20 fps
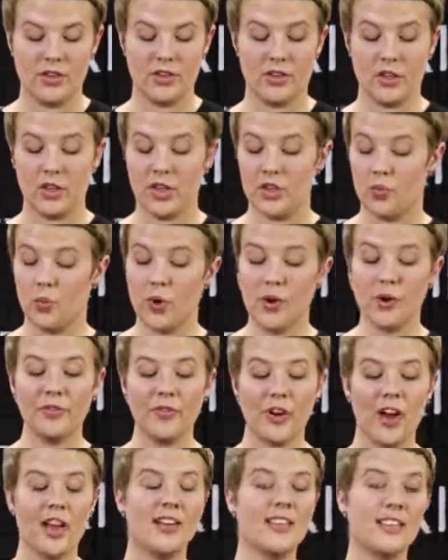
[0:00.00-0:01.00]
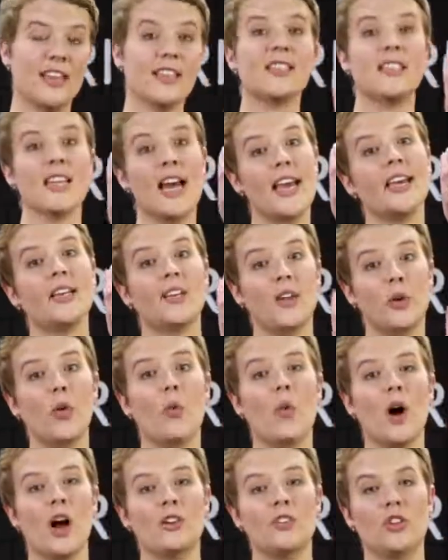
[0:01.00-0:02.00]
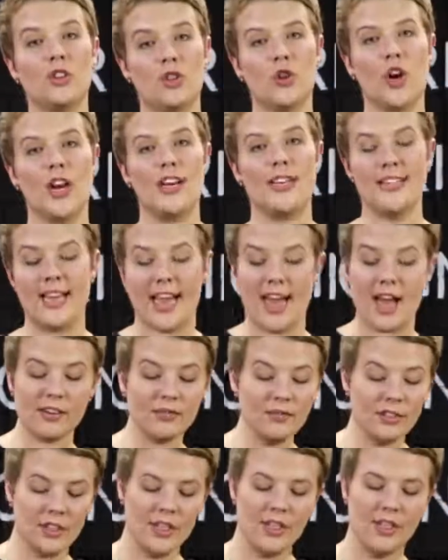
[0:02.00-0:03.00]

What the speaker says: So you will find it does take a little while to drain down,